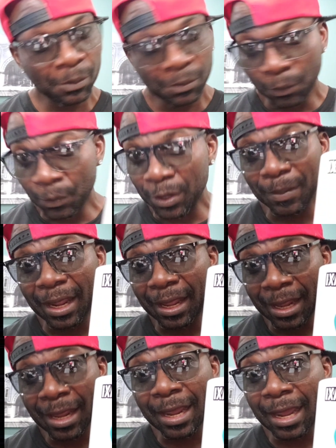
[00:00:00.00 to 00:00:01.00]
with my
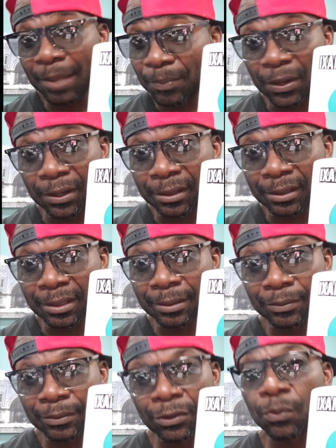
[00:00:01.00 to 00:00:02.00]
AI mug,
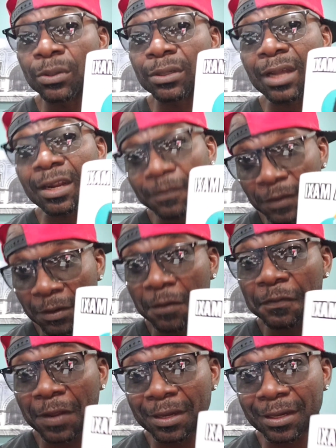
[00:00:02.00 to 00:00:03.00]
you will not feel
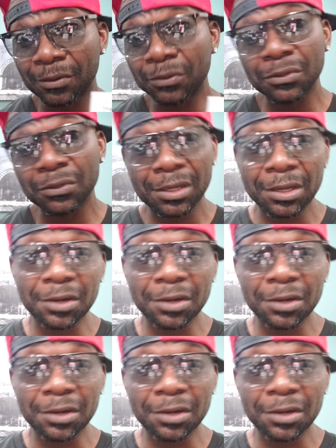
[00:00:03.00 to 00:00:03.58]
offended. Although a lot